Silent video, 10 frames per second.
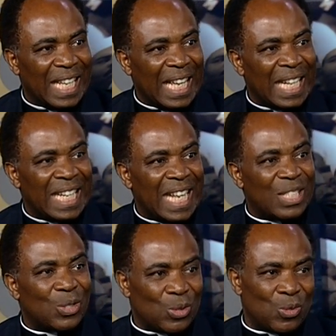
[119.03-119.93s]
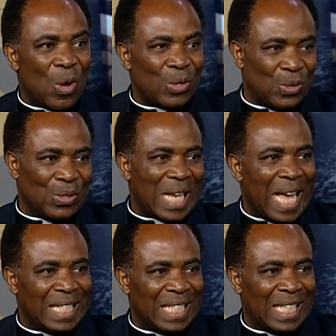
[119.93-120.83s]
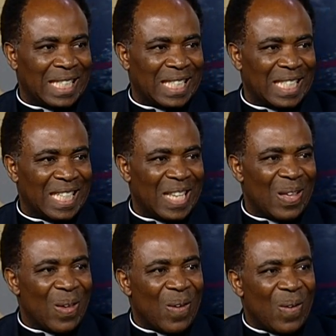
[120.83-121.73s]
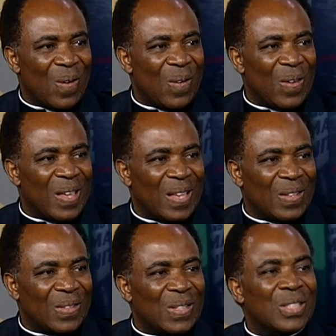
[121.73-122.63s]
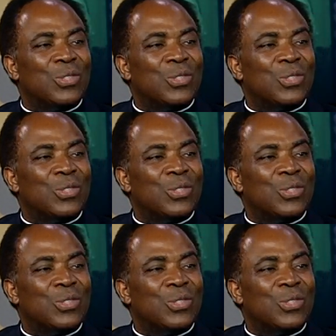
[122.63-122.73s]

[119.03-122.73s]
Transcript: it needs strong societies. Strong institutions.